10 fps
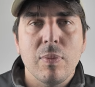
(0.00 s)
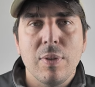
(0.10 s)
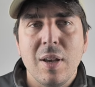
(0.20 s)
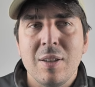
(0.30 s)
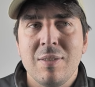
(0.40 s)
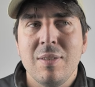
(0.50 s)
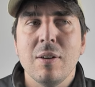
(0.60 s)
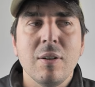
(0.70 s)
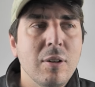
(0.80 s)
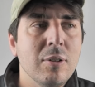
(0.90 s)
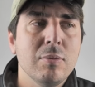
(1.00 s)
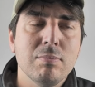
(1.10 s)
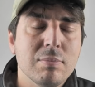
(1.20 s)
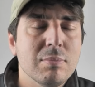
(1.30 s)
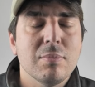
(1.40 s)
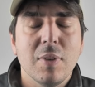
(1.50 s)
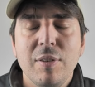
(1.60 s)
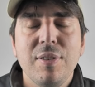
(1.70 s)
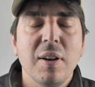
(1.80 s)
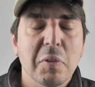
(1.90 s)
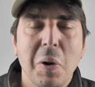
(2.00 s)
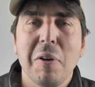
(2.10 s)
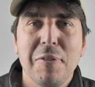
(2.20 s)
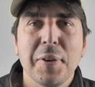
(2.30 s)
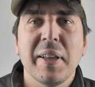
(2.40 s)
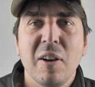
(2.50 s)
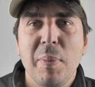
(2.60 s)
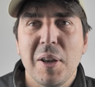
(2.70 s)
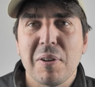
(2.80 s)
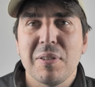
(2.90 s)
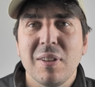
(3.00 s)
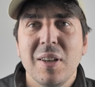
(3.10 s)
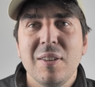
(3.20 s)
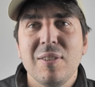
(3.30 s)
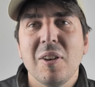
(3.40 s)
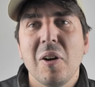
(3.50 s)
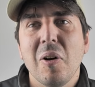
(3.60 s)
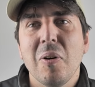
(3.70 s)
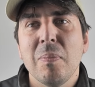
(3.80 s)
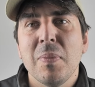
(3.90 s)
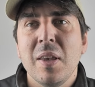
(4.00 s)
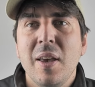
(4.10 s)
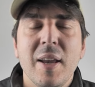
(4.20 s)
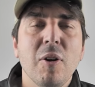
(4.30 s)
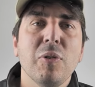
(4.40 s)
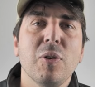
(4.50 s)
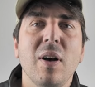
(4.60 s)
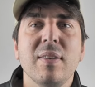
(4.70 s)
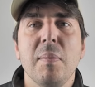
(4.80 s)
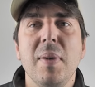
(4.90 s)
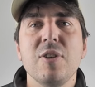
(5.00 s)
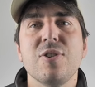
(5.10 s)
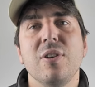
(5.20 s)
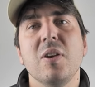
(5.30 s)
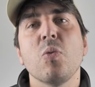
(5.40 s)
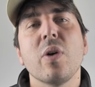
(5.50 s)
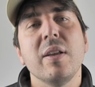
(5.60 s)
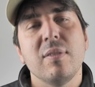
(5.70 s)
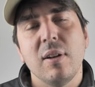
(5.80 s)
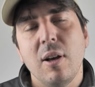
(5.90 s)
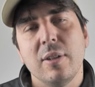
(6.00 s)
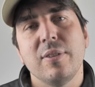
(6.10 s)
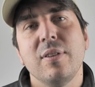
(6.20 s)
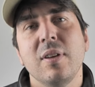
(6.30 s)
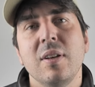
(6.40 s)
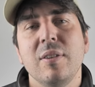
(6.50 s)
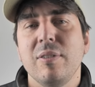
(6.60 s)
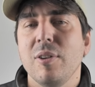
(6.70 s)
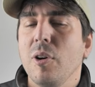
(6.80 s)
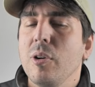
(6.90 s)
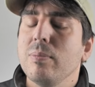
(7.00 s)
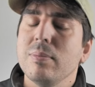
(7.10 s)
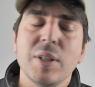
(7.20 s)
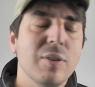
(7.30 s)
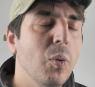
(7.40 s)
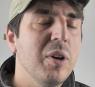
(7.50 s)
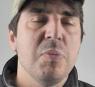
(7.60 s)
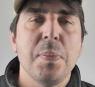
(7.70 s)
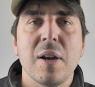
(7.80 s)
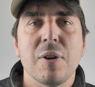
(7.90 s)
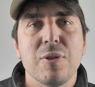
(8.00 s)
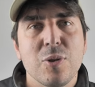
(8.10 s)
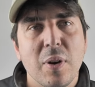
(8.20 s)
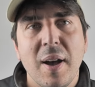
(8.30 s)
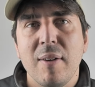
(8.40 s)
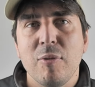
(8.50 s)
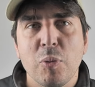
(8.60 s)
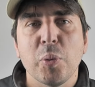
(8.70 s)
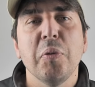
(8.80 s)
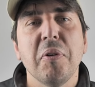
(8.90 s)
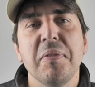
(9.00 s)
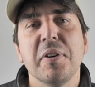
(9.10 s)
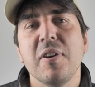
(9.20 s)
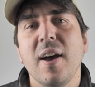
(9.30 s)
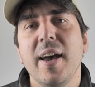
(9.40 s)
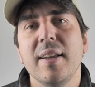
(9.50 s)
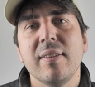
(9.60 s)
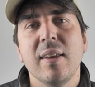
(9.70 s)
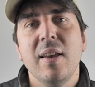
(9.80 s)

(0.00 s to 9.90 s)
there's still quite a few kilometers. So, and also, as I mentioned, it rains a lot, so it's always better to have a roof over your head